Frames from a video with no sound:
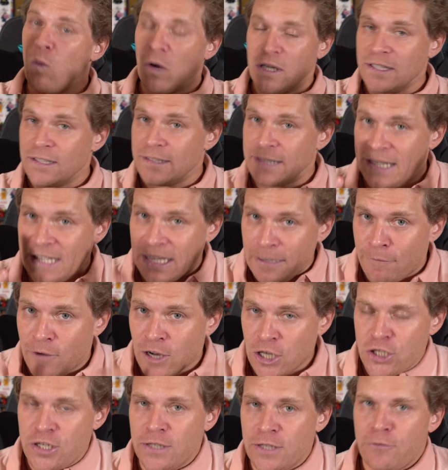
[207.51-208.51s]
What the key
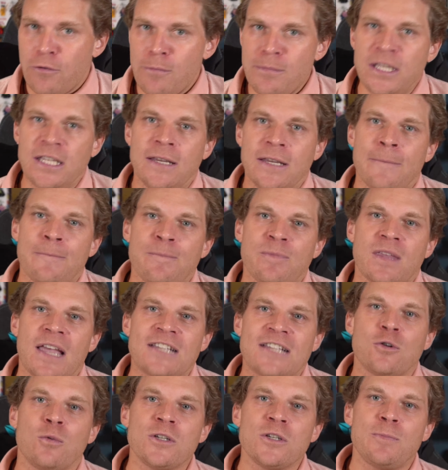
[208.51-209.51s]
function is for me
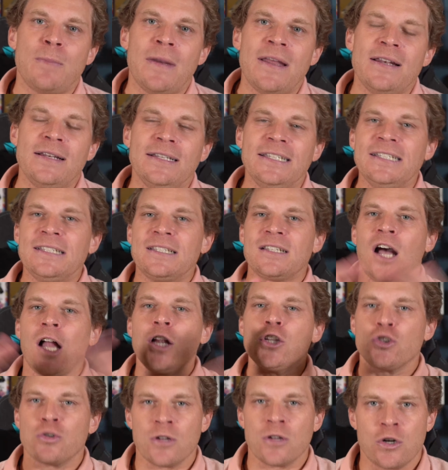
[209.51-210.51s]
has always been these
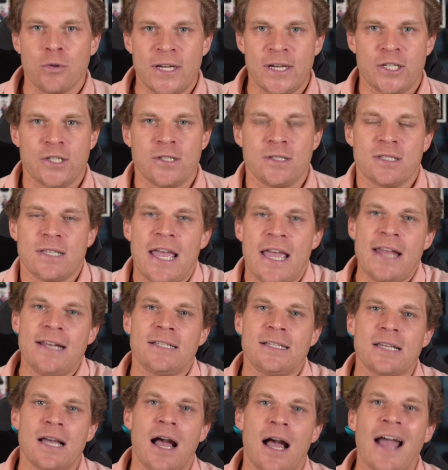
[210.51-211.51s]
cultural questions.
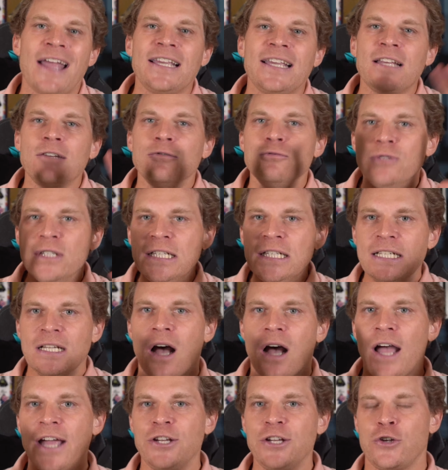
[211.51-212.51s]
And I can really
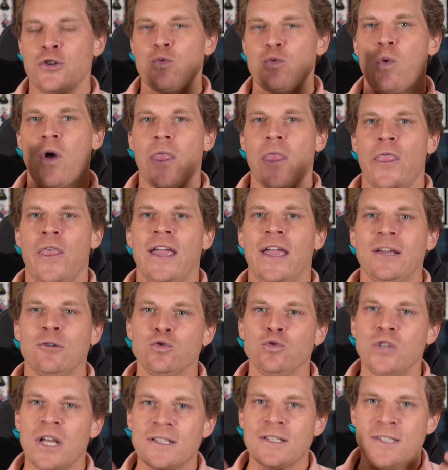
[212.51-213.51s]
guide you to one thing
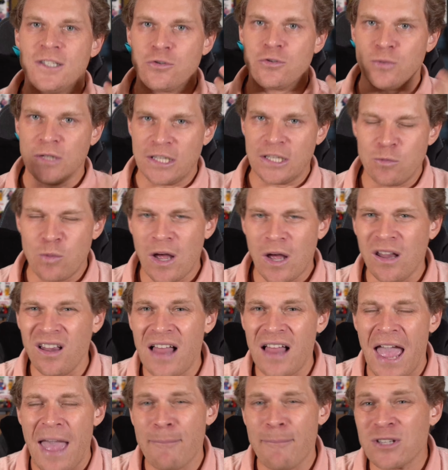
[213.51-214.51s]
who does this really
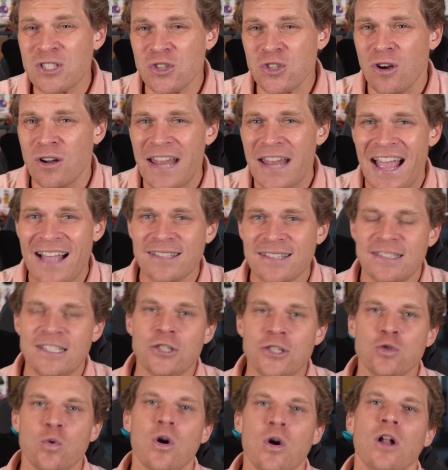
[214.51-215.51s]
well. Amazon has
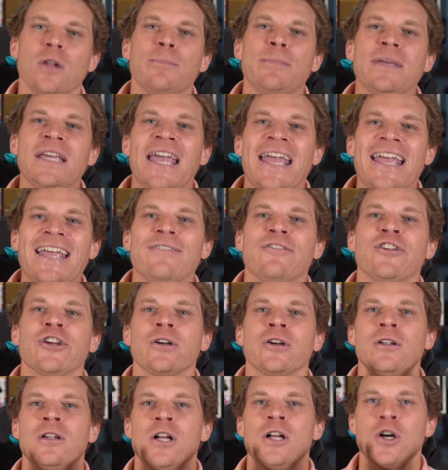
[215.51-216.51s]
the so called
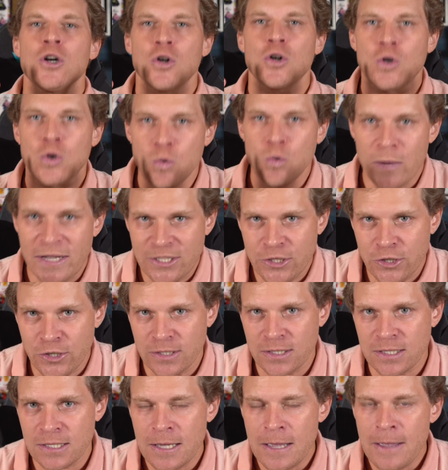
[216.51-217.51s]
behavioral
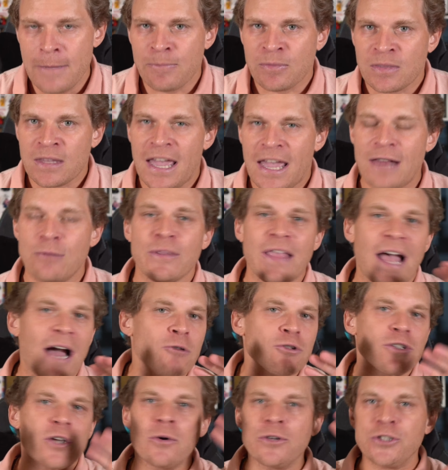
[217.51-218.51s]
questions. And
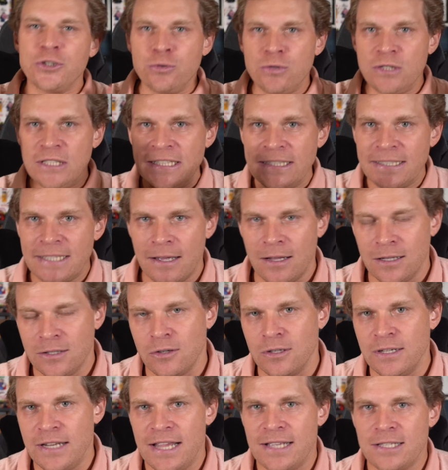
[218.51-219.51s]
without going too
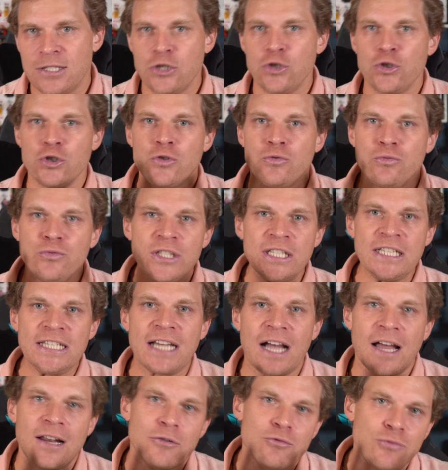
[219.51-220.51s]
detailed on this, you should
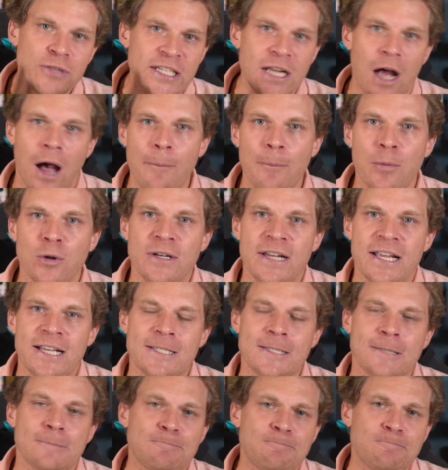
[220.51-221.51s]
really kind of read up on
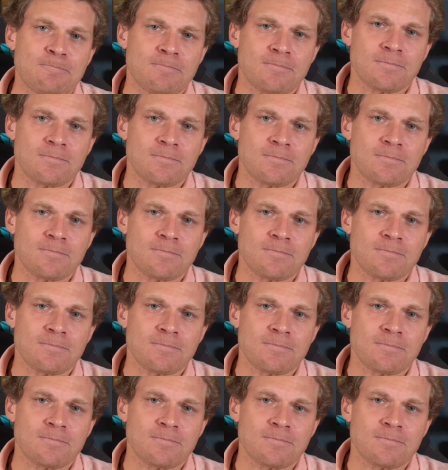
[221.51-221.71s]
this,